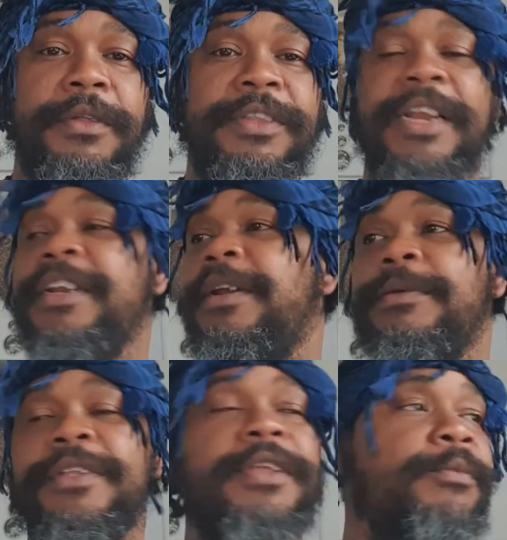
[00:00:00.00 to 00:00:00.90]
telling
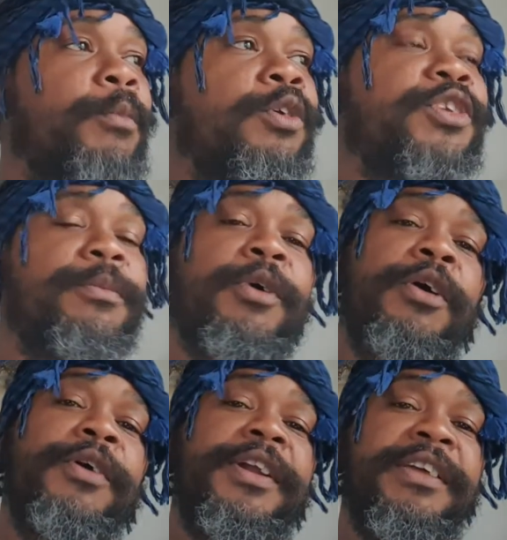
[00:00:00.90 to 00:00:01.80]
you about some
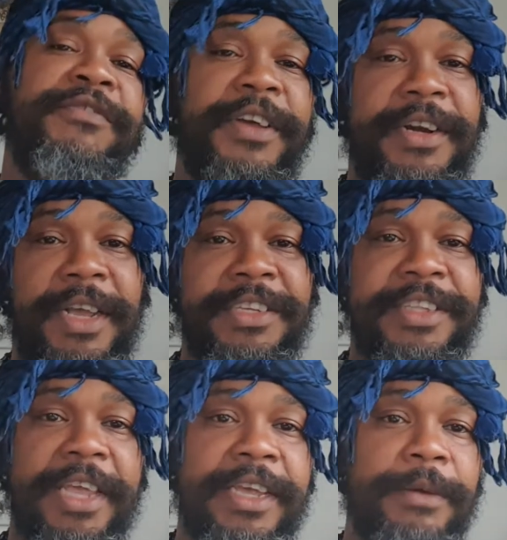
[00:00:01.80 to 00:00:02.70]
current event that's
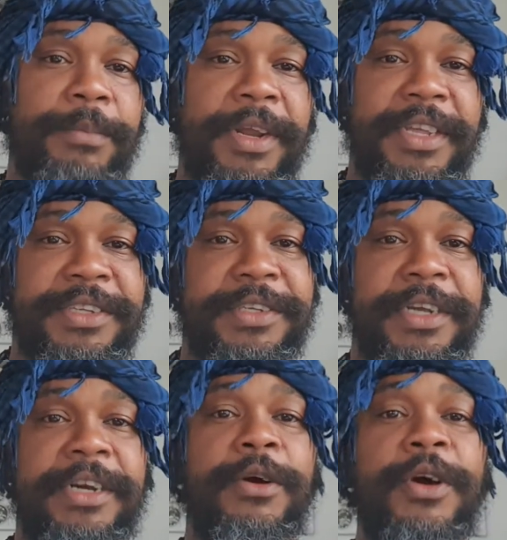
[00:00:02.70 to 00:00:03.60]
taking place
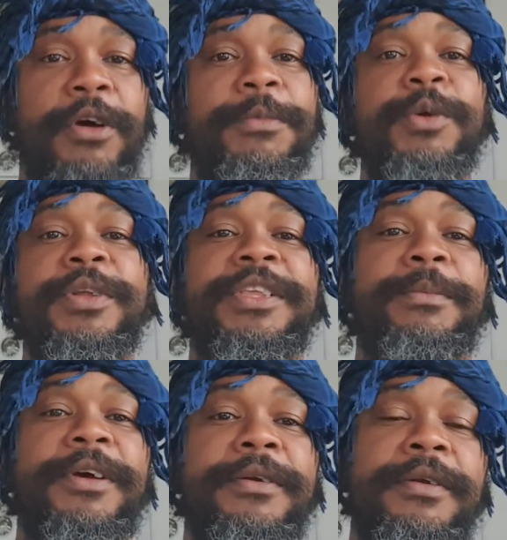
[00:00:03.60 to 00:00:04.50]
in our community,
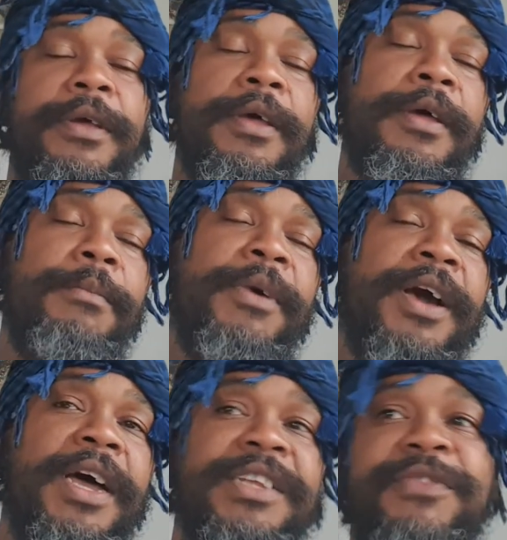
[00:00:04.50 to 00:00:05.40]
man.
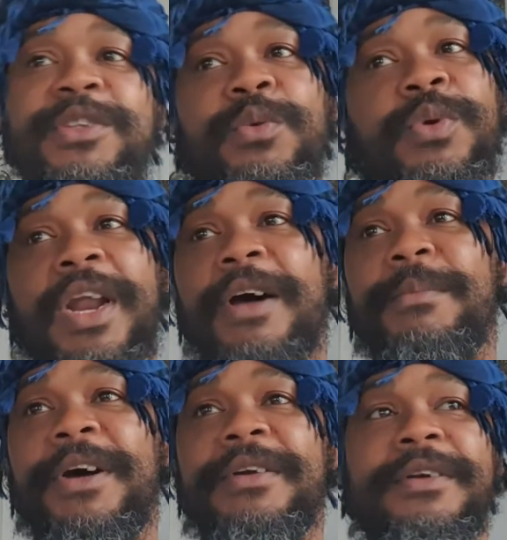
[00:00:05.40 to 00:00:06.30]
Because for too
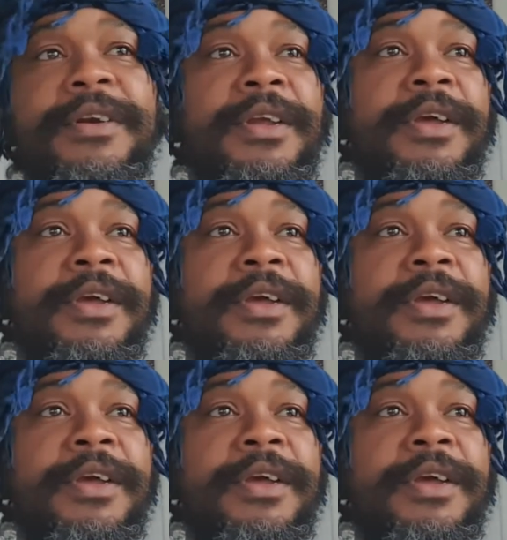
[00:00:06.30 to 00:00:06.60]
long, man,